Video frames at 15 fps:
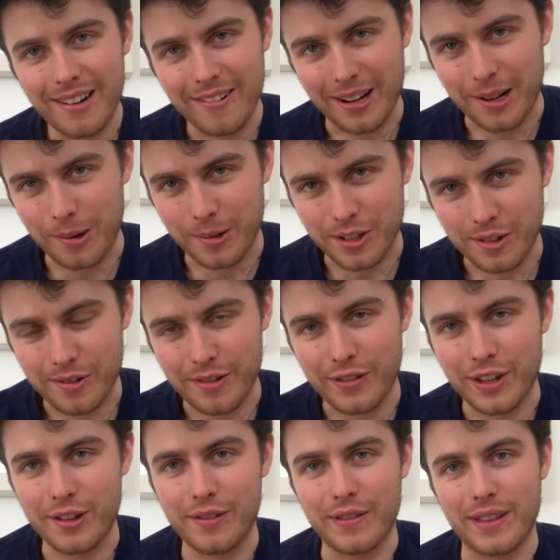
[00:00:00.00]
recorded a
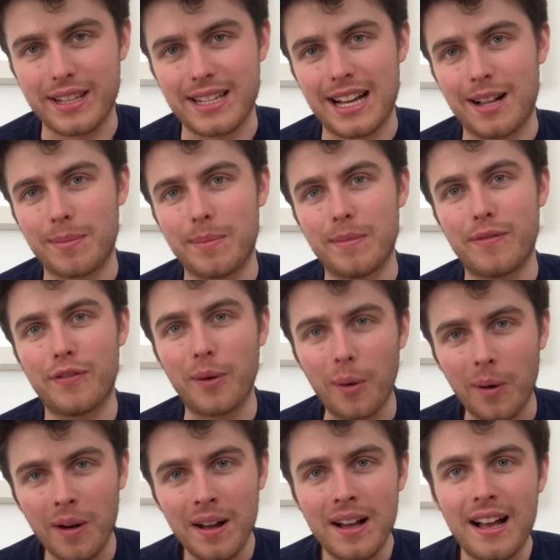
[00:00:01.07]
review for this album
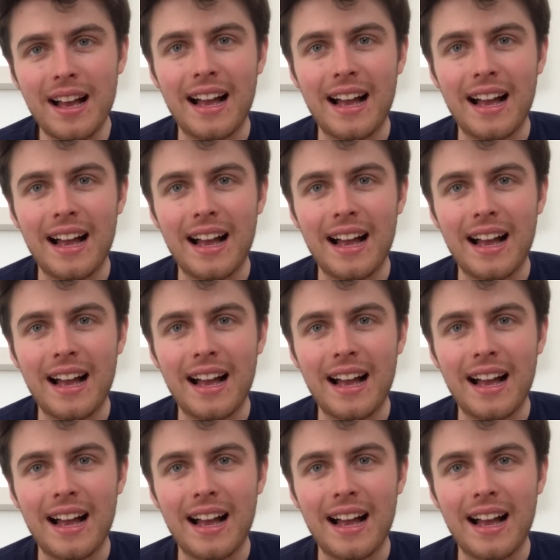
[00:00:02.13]
before.